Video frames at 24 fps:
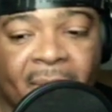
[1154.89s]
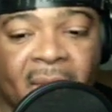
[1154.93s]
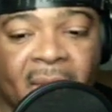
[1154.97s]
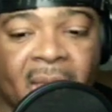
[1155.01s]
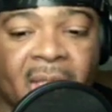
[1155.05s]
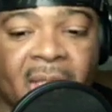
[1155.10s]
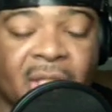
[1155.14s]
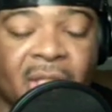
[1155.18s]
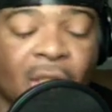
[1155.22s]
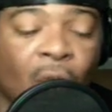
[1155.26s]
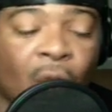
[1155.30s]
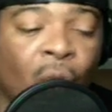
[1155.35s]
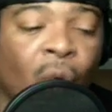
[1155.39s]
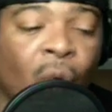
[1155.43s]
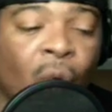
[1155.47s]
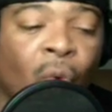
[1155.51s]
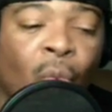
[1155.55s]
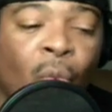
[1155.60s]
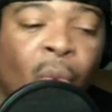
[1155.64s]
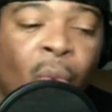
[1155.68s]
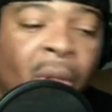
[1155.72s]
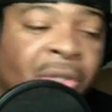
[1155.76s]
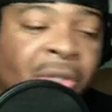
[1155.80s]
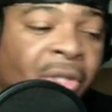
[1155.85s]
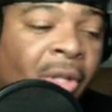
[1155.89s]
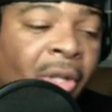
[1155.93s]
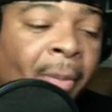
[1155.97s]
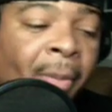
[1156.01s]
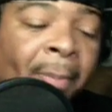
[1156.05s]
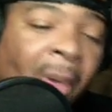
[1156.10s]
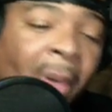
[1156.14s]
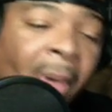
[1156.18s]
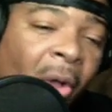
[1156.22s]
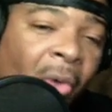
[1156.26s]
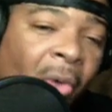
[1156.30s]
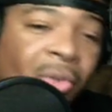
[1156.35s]
so Will's on the
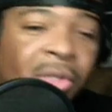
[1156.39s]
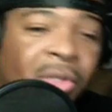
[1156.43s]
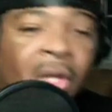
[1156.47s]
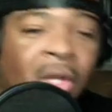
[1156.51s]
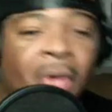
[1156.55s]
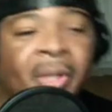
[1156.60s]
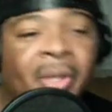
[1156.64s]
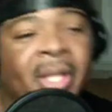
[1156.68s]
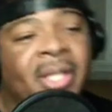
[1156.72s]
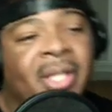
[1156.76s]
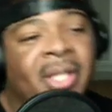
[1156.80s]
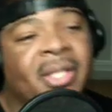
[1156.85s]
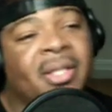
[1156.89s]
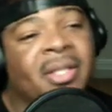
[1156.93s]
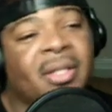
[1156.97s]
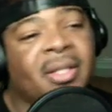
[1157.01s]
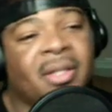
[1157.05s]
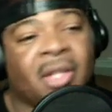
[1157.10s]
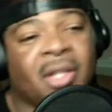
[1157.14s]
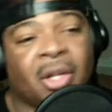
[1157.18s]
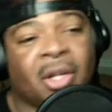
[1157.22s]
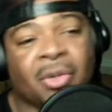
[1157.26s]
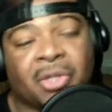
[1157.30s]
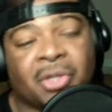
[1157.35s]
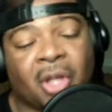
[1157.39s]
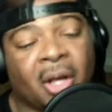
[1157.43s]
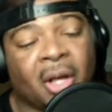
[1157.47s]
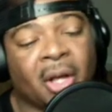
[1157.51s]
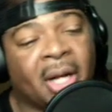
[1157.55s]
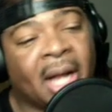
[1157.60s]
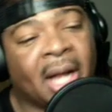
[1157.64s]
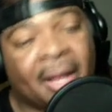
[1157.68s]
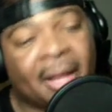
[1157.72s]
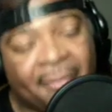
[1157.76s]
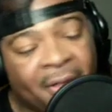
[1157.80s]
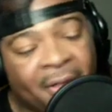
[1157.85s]
boat, he's, talking
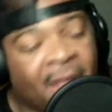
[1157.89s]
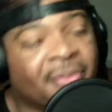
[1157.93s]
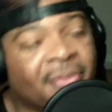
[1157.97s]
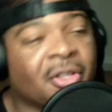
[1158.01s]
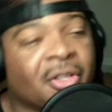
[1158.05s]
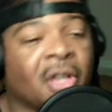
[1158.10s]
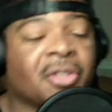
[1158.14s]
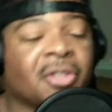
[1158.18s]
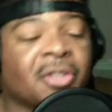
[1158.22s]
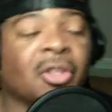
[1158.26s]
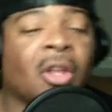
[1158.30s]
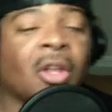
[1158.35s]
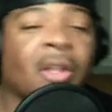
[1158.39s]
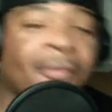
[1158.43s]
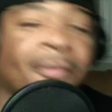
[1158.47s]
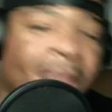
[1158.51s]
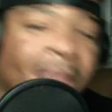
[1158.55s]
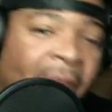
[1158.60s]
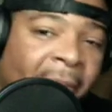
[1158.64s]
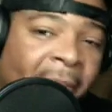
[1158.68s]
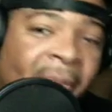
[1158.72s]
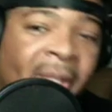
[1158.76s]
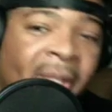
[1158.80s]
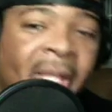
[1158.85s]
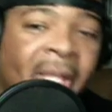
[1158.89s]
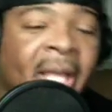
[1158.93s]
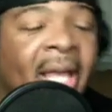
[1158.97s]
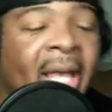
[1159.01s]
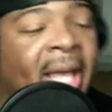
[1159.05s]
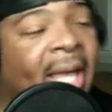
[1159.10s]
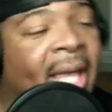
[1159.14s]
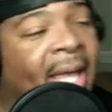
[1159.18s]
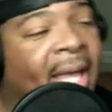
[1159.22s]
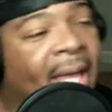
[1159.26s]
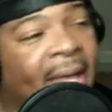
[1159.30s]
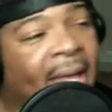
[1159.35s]
to Aunt Viv, talking to all the family.
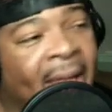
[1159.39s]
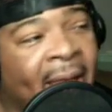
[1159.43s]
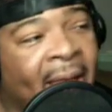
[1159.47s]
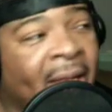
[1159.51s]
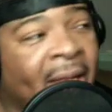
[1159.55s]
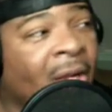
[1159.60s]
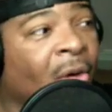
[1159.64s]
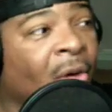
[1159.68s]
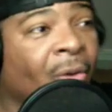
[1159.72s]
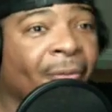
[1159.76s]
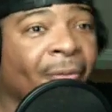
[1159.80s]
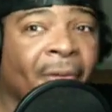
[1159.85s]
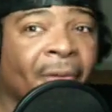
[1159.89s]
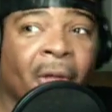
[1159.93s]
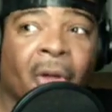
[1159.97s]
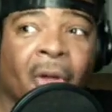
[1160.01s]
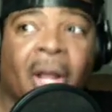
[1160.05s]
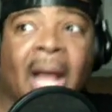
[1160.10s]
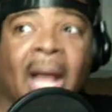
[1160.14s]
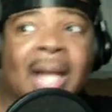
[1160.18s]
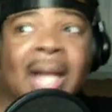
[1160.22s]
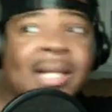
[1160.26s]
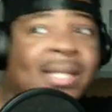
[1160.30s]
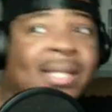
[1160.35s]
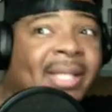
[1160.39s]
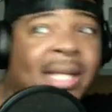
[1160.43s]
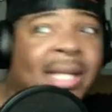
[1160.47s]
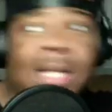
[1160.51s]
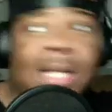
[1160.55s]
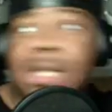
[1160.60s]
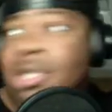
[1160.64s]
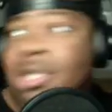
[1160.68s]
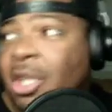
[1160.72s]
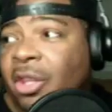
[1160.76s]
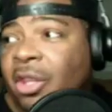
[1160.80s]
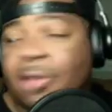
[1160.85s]
He and Uncle Phil kind of seeing
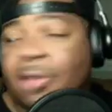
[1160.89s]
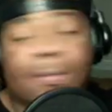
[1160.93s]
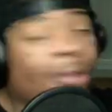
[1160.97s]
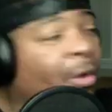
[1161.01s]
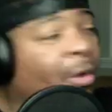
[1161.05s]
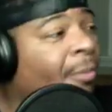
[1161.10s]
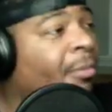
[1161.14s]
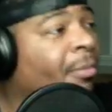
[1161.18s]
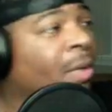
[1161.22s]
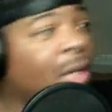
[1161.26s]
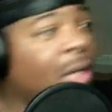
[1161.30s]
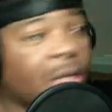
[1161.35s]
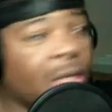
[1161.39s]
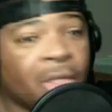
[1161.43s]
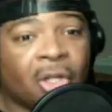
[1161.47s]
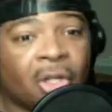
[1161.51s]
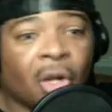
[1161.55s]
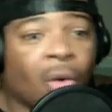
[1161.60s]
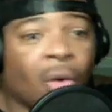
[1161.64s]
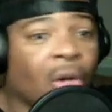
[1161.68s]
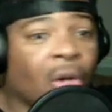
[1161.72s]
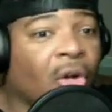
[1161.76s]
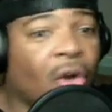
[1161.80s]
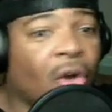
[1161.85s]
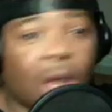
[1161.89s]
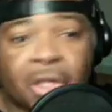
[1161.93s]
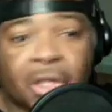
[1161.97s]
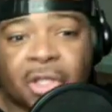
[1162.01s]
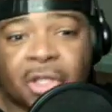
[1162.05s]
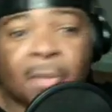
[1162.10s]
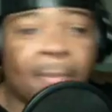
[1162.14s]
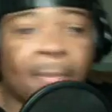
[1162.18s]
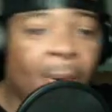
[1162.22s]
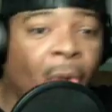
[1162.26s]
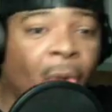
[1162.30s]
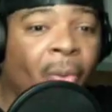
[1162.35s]
each other from, across
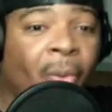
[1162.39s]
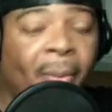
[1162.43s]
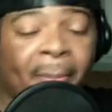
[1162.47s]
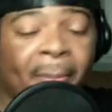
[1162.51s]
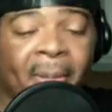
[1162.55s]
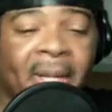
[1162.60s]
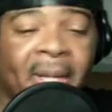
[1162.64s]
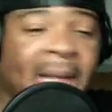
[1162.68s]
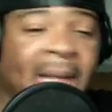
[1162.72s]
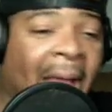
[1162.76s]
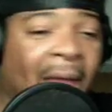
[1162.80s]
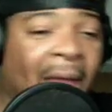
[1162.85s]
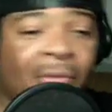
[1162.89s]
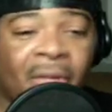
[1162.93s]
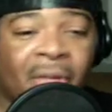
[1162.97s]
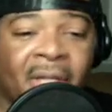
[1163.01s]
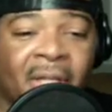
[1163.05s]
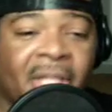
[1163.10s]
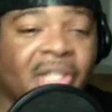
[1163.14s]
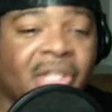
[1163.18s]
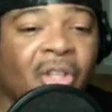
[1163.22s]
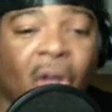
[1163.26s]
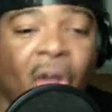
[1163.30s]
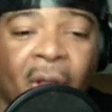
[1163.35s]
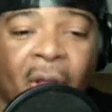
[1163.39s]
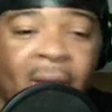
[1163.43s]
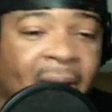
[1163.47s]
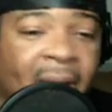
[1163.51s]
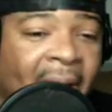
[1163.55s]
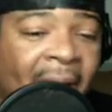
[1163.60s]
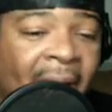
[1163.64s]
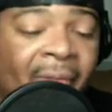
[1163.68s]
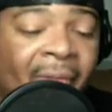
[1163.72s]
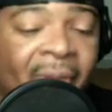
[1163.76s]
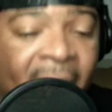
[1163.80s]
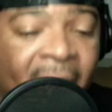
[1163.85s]
the boat, but not really talking,
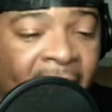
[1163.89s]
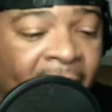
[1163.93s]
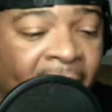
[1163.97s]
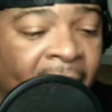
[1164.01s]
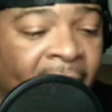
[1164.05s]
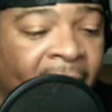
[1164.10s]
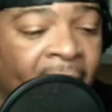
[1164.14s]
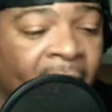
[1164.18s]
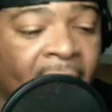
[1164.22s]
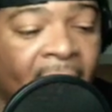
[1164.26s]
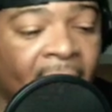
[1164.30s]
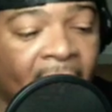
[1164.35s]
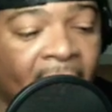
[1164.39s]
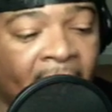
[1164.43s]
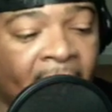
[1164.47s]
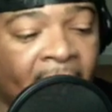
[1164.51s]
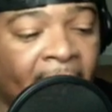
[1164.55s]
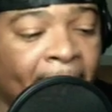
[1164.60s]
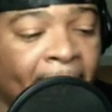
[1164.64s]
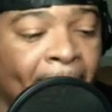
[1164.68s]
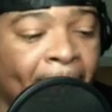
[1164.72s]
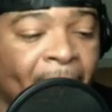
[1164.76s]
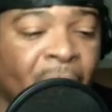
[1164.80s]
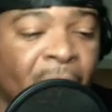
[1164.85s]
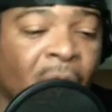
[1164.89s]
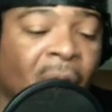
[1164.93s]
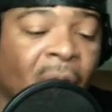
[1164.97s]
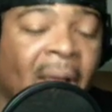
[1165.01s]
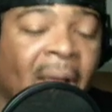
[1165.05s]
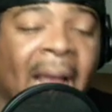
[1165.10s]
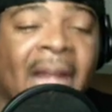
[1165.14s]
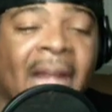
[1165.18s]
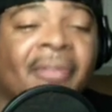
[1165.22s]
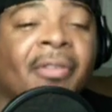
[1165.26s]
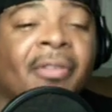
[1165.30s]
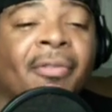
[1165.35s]
not really, kind
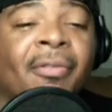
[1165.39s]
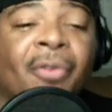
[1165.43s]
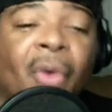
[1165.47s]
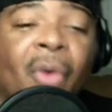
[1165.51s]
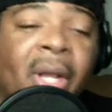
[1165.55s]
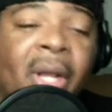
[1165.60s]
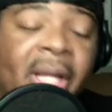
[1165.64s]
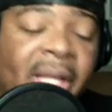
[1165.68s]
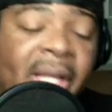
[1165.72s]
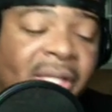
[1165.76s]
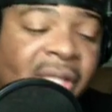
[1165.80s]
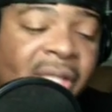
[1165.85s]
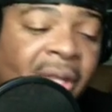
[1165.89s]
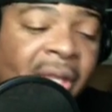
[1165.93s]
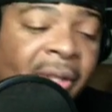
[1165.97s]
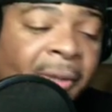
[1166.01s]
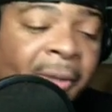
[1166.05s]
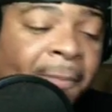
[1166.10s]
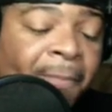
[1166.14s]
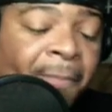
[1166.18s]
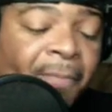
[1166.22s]
of avoiding each other.